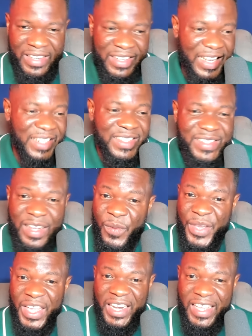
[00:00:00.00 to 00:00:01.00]
That is how
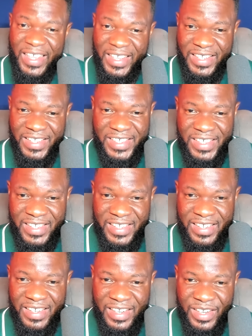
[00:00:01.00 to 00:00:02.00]
it is.
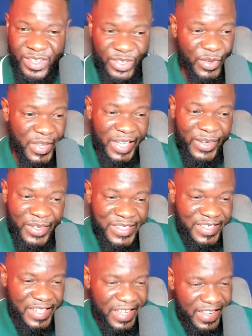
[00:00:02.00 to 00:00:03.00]
You cannot
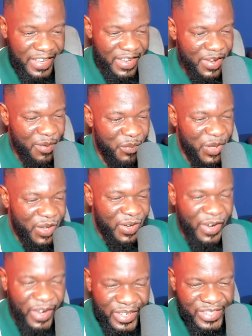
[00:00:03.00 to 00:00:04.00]
say,
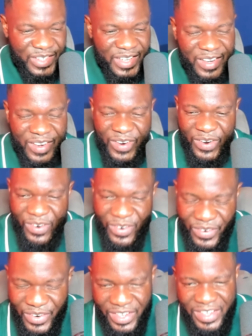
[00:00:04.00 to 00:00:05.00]
because
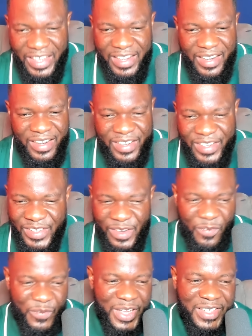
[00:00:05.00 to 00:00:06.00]
oh yeah your
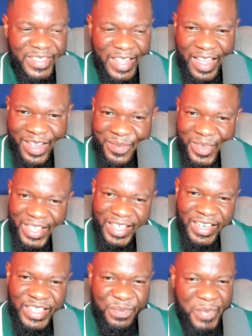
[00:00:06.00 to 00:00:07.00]
first time
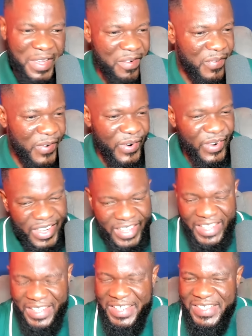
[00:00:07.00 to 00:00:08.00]
it is painful
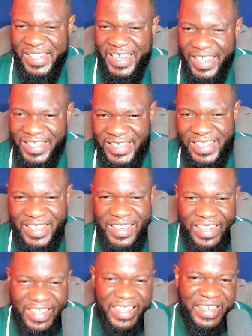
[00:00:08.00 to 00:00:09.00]
it is hurting
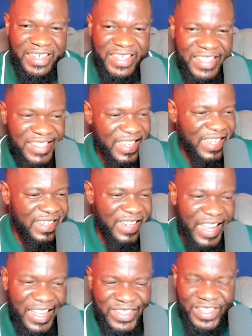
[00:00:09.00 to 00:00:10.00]
and this and
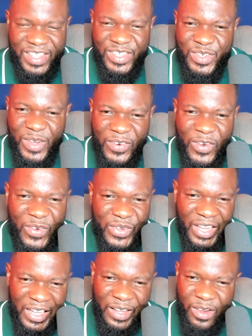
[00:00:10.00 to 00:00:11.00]
that you are not
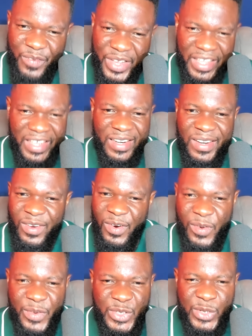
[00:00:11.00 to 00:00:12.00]
gonna love again
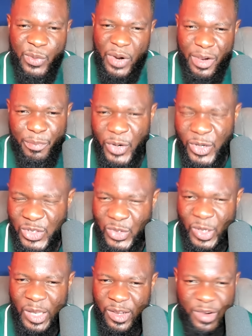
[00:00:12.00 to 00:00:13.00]
no you are born to
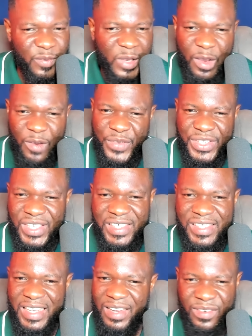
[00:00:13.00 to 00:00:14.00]
love love is
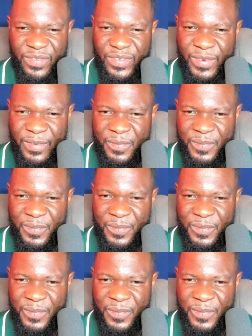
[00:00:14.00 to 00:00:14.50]
inside of you